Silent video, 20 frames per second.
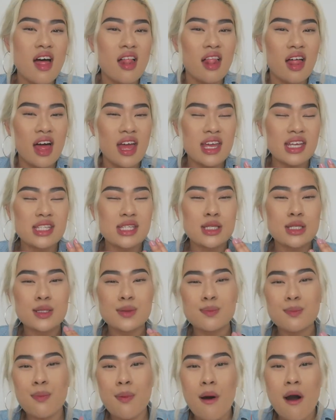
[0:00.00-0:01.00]
like
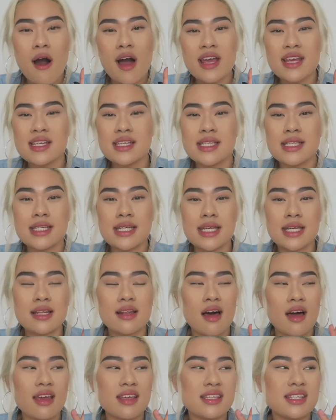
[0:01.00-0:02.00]
spicy,
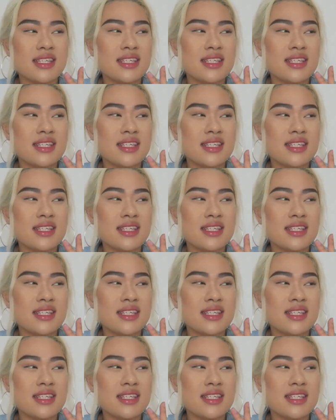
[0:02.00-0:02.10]
like